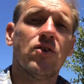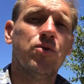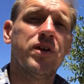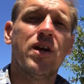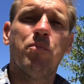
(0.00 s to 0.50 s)

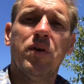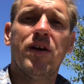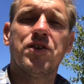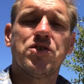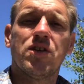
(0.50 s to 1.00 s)
Only in a
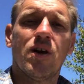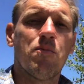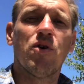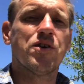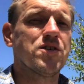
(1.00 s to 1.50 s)
pinch, in an
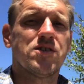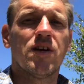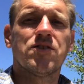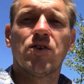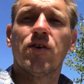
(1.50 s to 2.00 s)

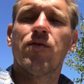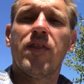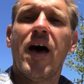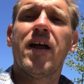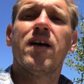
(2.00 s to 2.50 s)
emergency, it's good for
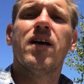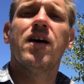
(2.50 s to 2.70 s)
that.